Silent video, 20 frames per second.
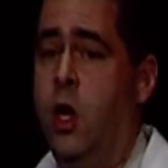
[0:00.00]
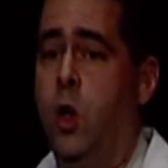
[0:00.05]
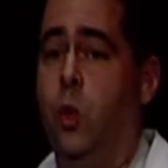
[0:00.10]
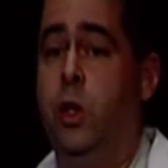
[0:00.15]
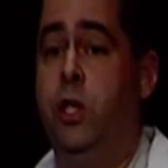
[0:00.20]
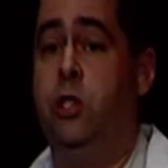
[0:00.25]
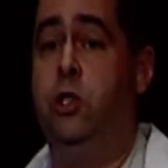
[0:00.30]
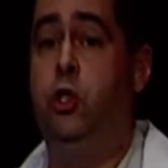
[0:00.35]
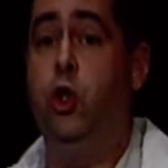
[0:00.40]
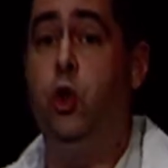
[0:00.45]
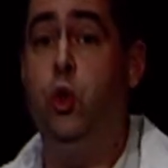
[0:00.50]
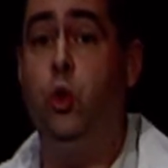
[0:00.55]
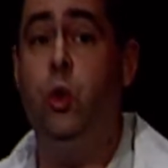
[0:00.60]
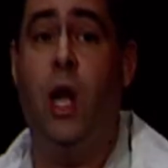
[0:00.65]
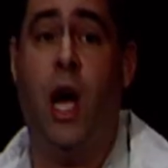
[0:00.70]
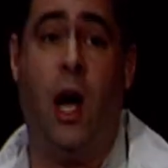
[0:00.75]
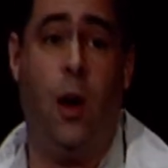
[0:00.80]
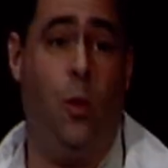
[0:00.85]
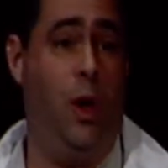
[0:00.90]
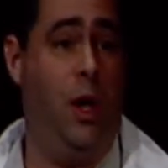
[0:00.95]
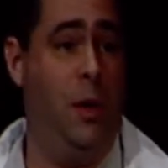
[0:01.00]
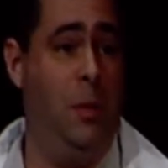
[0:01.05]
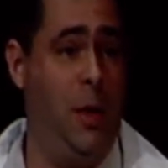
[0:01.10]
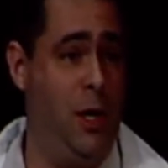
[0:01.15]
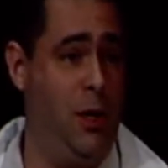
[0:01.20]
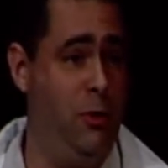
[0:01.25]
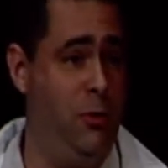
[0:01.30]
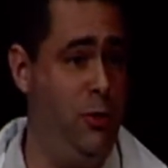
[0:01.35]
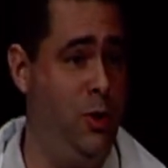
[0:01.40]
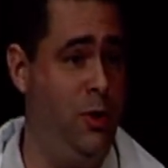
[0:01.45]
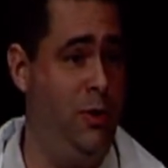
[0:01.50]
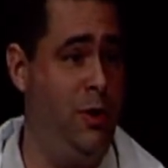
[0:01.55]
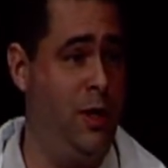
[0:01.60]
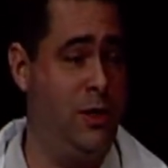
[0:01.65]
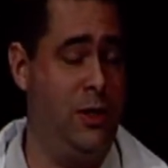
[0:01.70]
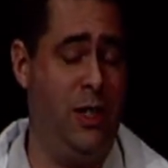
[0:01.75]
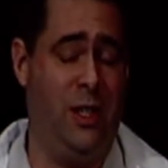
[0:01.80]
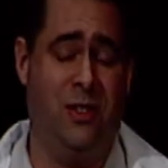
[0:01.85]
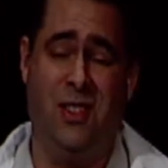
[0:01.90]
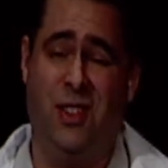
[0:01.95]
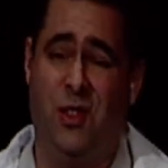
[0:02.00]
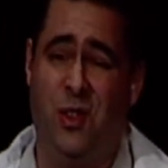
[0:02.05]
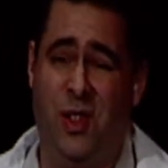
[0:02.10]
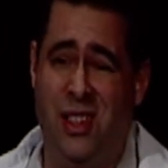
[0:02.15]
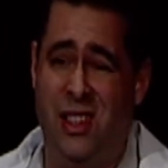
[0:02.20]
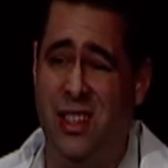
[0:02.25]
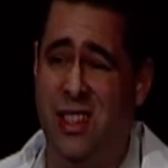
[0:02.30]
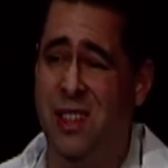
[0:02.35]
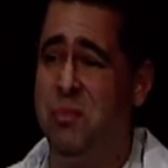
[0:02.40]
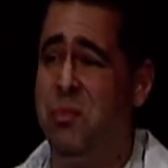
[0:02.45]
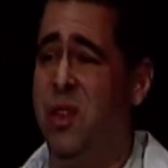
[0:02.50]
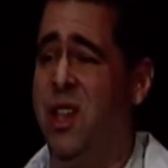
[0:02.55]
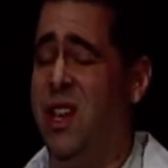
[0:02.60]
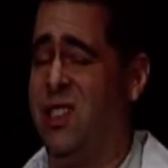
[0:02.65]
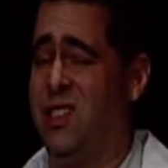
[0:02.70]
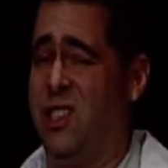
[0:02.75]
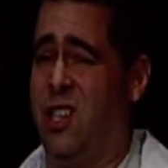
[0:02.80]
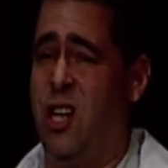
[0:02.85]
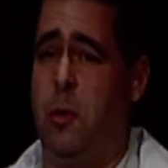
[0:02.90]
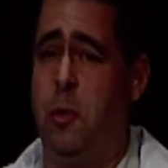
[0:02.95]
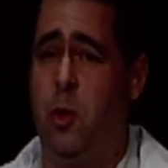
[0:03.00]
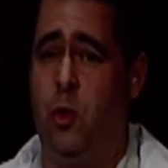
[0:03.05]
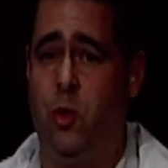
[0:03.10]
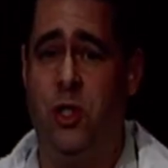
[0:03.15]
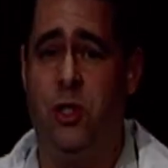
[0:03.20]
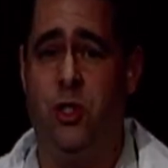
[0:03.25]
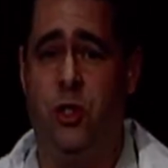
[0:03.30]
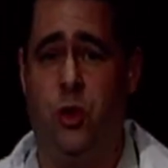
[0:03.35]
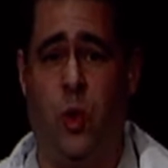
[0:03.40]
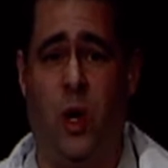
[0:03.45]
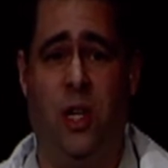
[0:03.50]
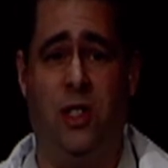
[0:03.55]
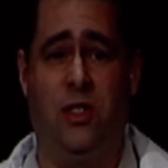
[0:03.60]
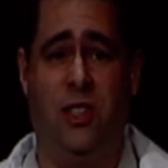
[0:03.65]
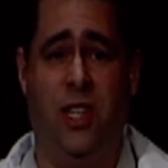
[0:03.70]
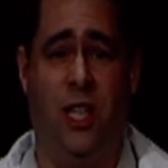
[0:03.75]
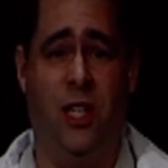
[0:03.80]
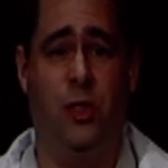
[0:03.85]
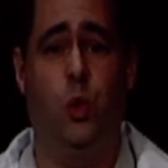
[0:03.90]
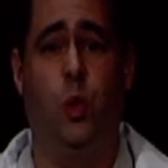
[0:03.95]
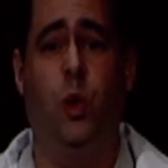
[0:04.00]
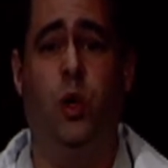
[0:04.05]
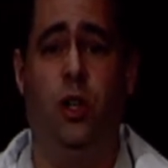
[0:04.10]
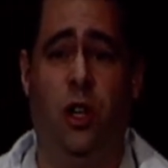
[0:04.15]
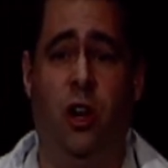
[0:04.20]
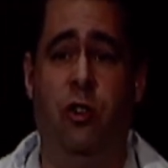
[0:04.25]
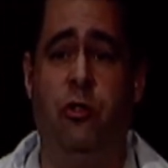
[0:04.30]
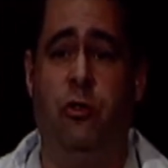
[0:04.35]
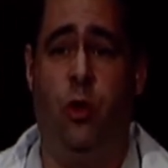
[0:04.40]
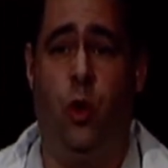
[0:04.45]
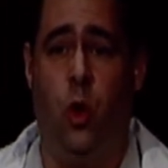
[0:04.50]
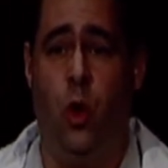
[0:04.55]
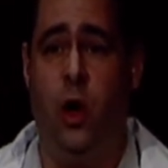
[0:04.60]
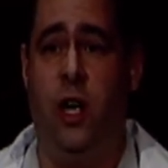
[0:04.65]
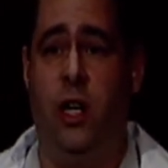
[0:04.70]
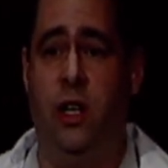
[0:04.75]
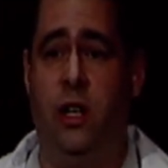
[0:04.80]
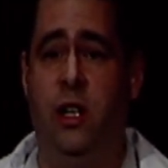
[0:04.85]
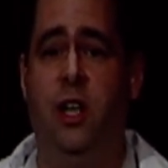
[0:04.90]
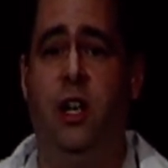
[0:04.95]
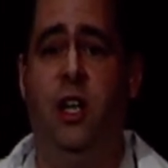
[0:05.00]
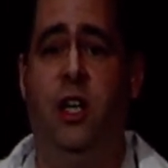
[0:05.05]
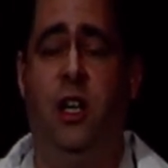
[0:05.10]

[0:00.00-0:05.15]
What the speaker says: We do not want to make a fool of ourselves, and really, it's a couple reasons why sales will avoid